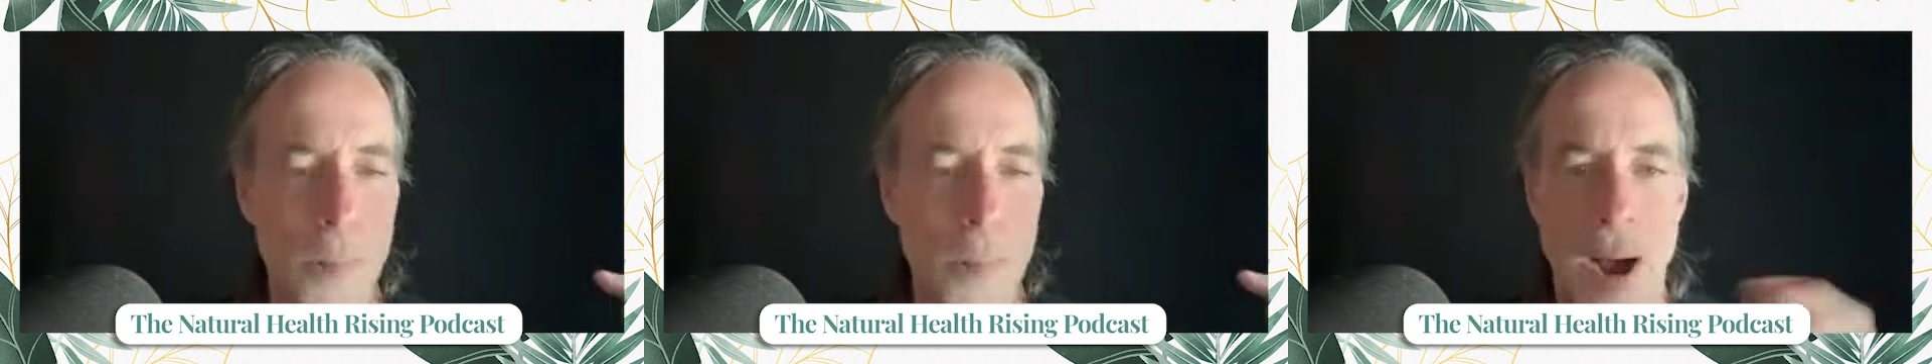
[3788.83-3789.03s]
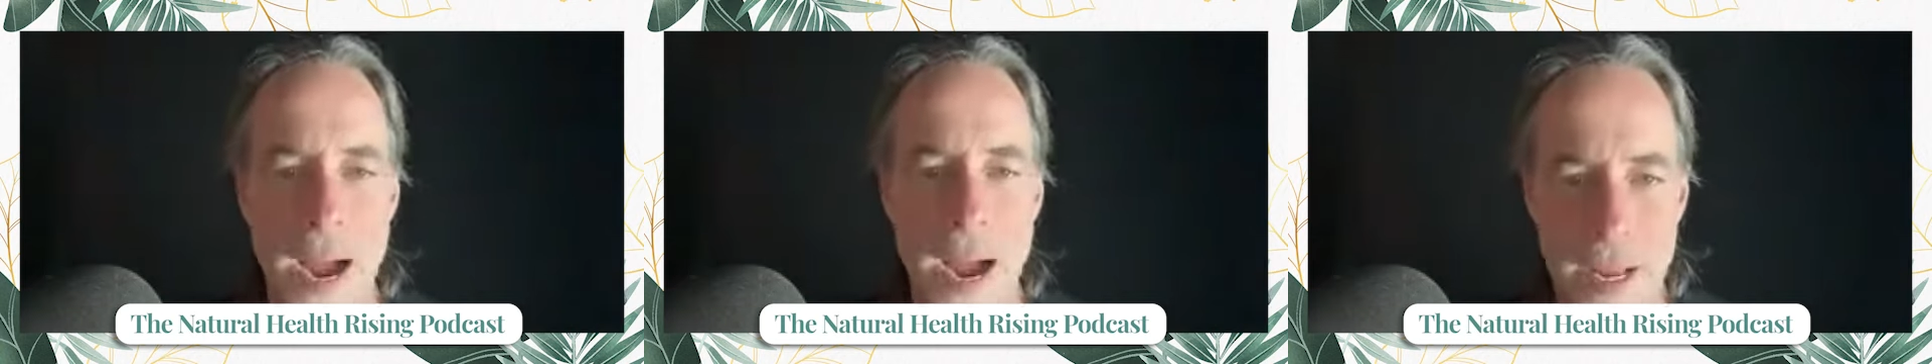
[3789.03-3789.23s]

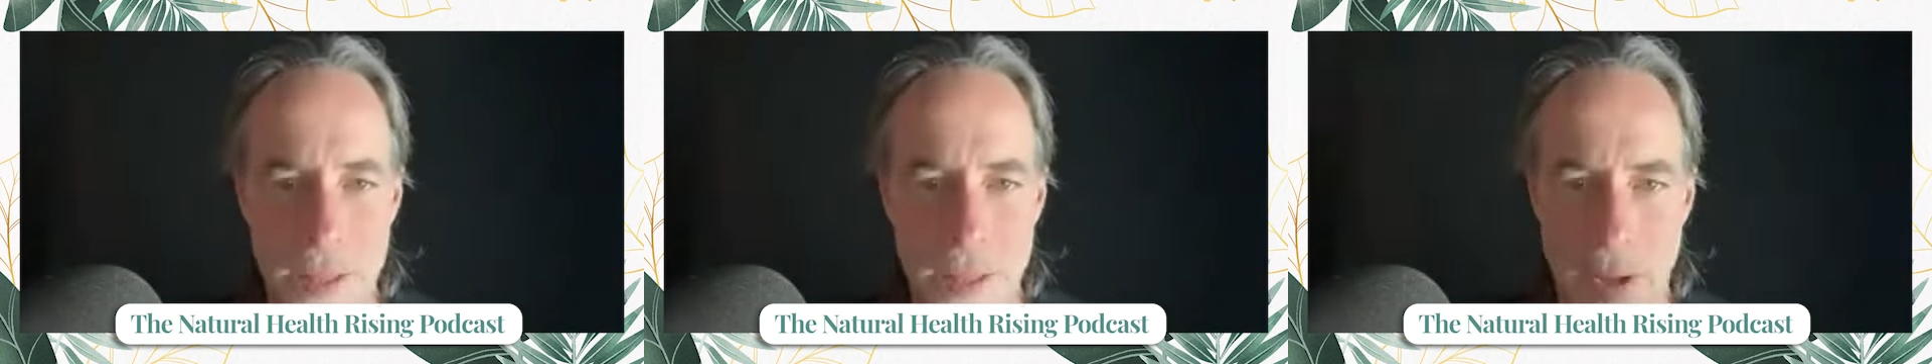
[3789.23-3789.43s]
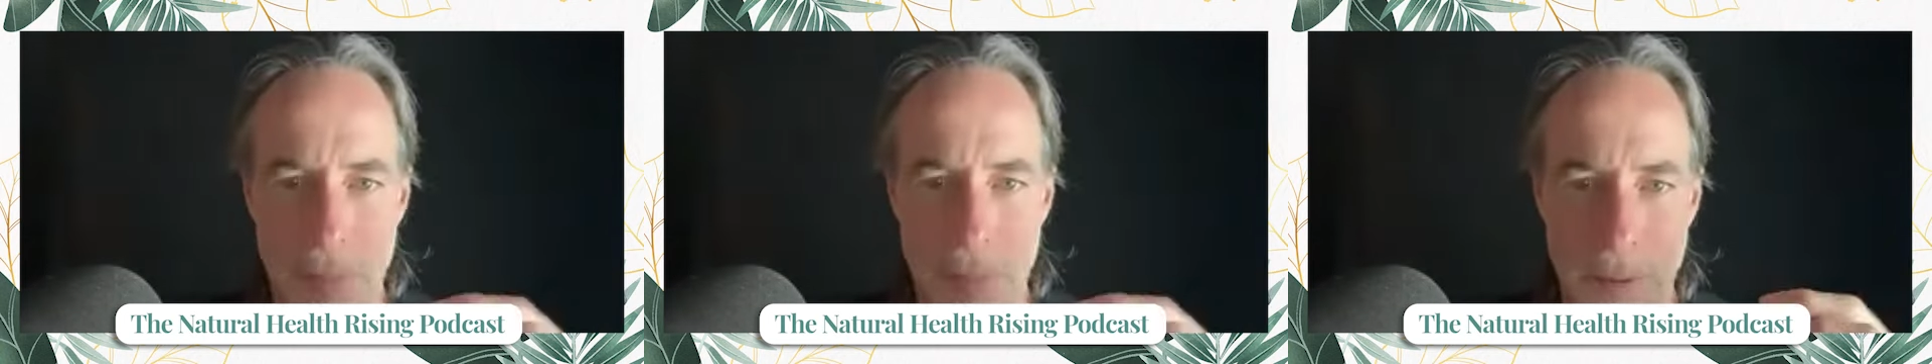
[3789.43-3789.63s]

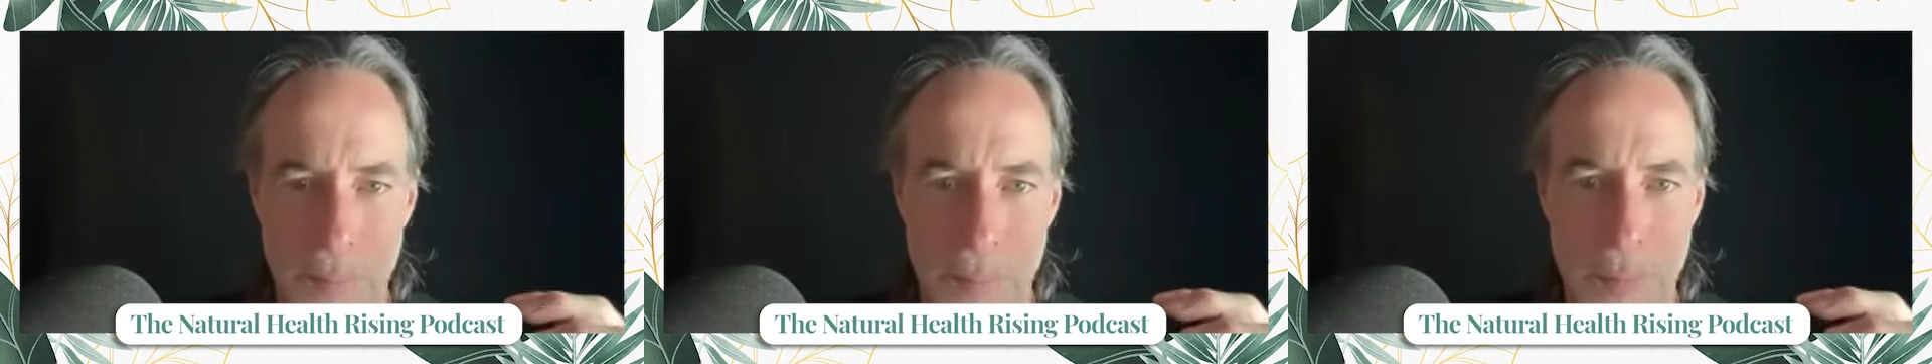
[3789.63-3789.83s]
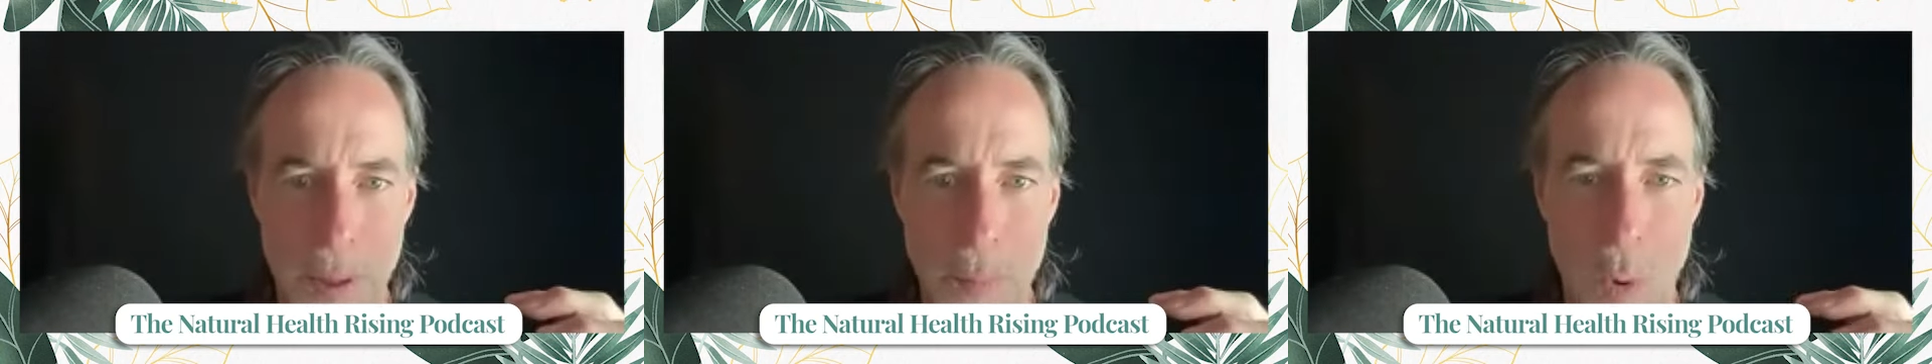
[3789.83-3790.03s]
the
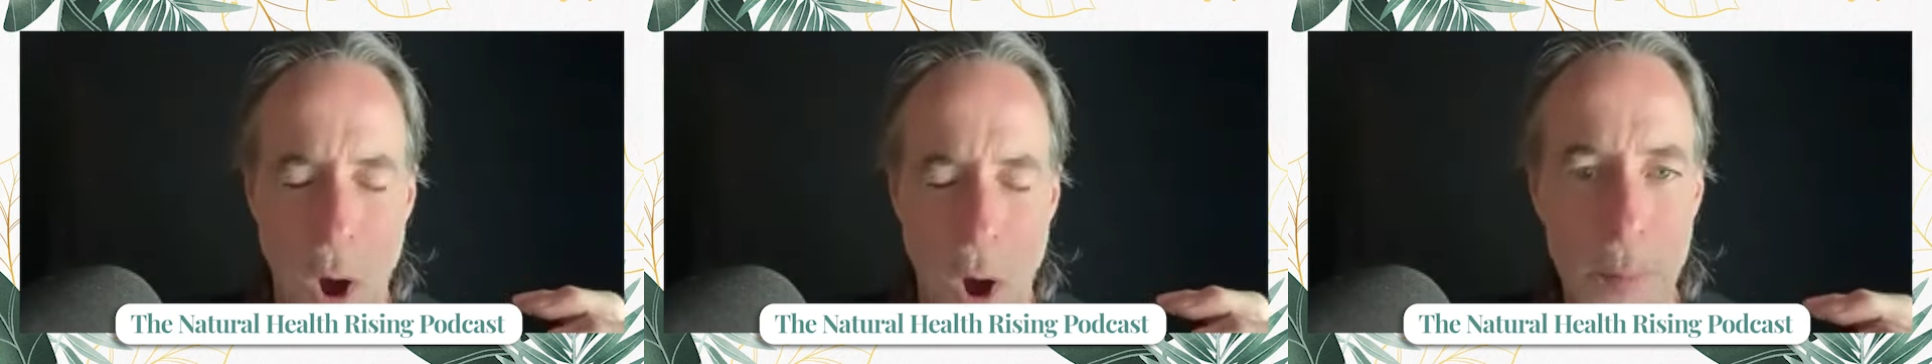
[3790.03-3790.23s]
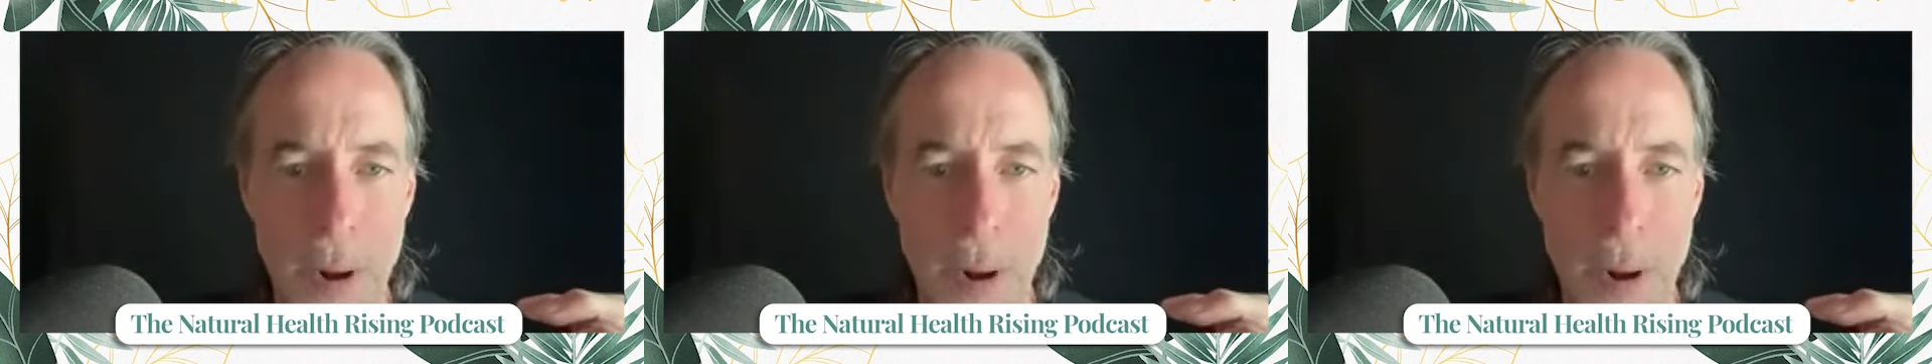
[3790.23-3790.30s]
water